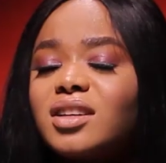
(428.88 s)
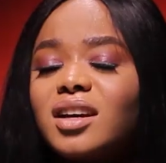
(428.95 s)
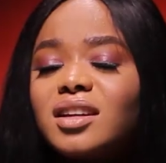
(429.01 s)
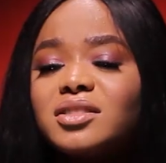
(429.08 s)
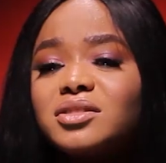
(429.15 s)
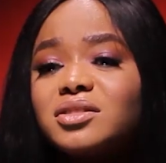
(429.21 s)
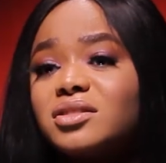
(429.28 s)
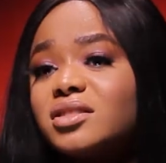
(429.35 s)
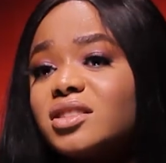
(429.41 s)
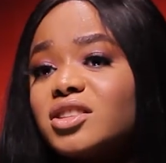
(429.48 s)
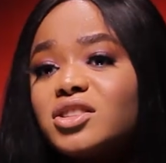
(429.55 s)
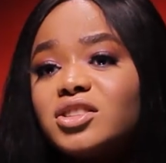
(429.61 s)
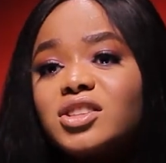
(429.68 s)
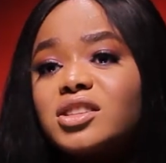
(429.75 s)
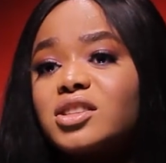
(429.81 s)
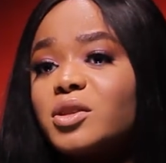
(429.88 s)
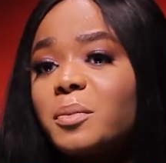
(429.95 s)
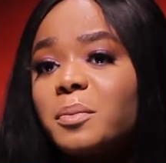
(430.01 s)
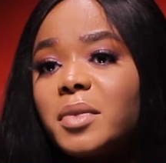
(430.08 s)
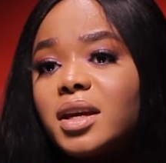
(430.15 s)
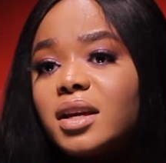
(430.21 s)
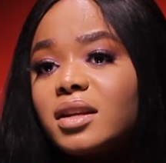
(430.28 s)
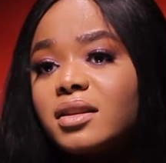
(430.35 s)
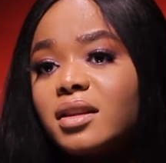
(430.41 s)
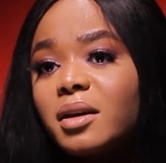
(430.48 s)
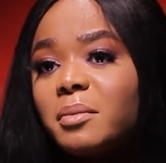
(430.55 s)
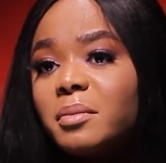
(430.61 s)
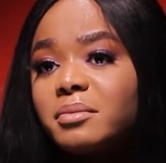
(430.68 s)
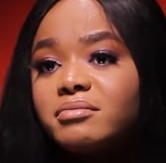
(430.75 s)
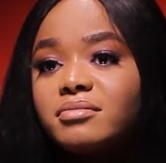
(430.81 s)
I don't know, they should just stop making
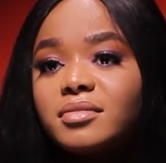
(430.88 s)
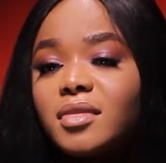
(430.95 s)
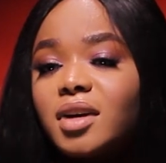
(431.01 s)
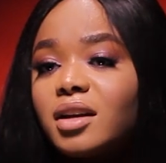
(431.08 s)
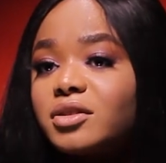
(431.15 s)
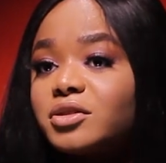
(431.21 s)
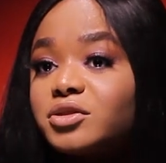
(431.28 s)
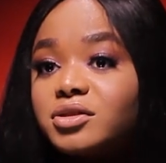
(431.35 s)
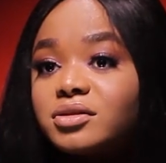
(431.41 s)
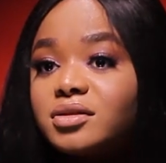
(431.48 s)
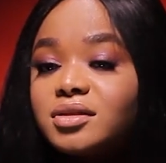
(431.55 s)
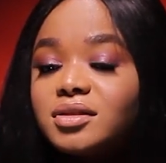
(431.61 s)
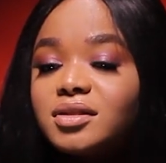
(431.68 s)
them. I don't know.